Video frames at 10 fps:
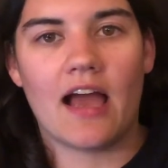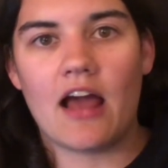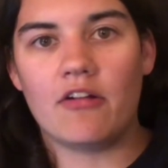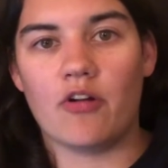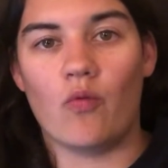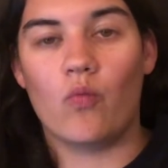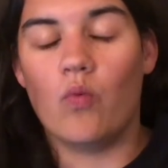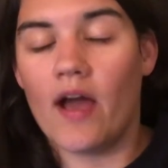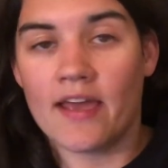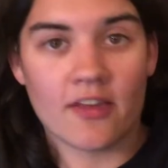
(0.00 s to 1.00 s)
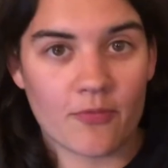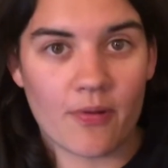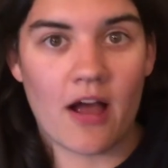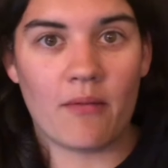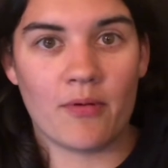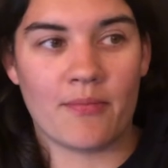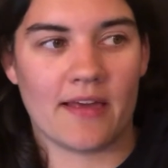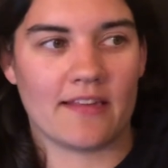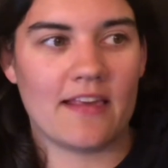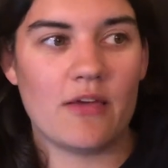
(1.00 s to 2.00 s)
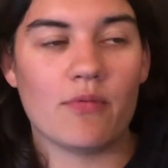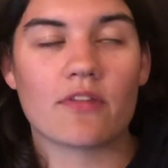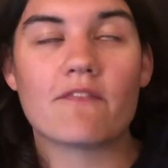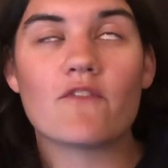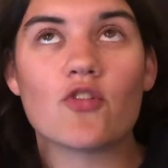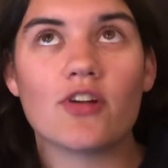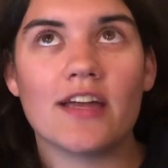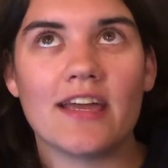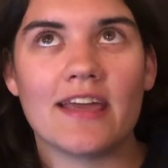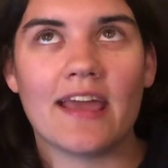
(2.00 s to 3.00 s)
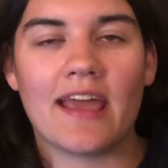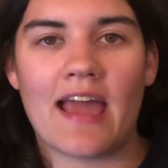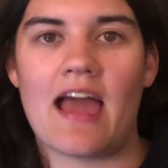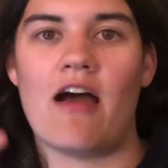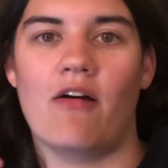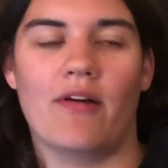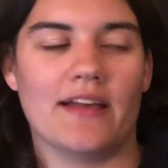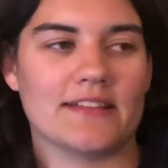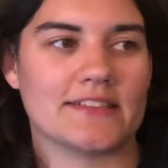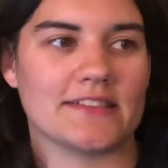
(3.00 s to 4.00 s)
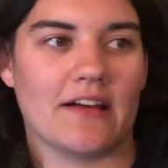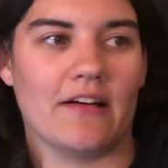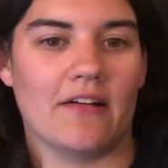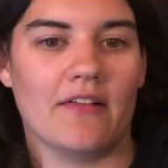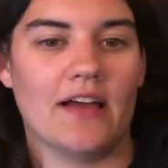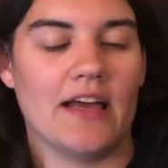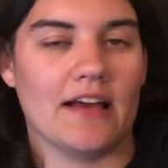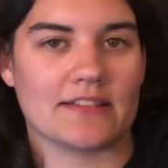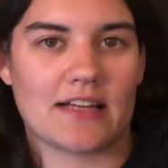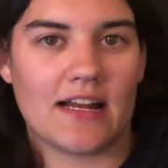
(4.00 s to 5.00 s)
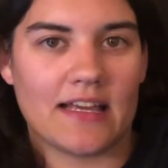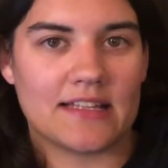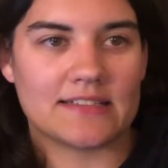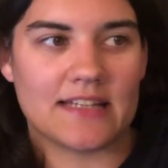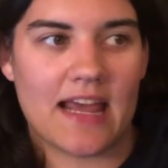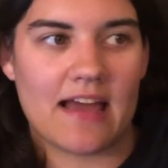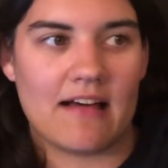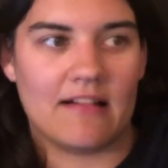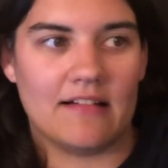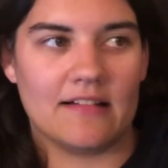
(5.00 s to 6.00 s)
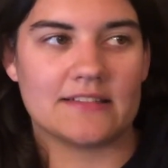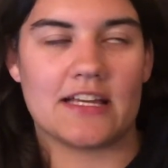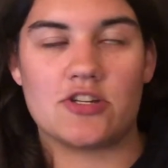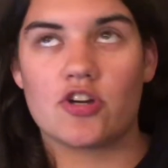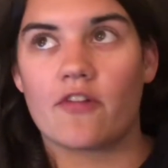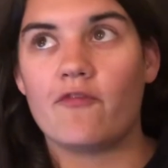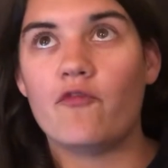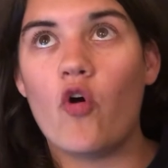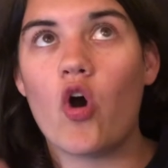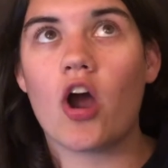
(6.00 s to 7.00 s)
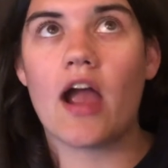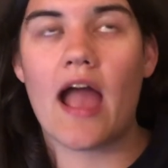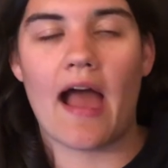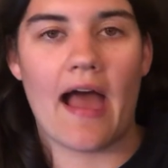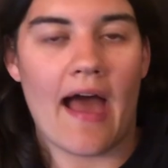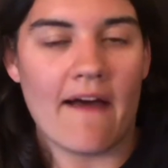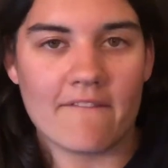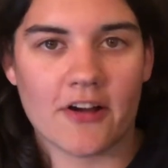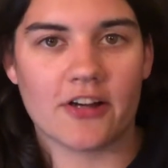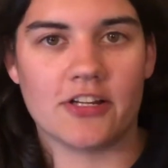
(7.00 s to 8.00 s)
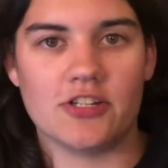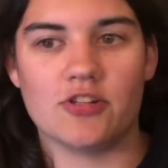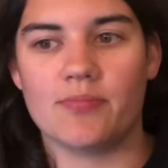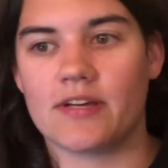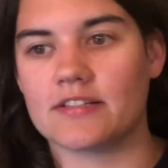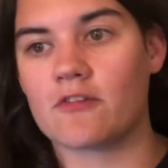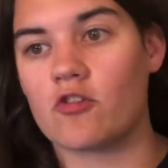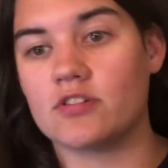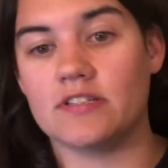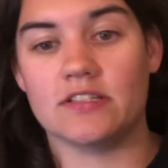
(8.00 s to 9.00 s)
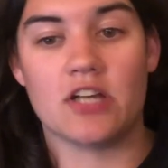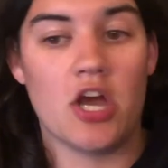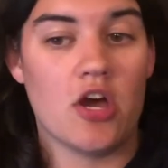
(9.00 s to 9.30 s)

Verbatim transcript: I don't know what his problem is. He was freaking out. And so I was cutting his nails. It took forever to do because, of course, he's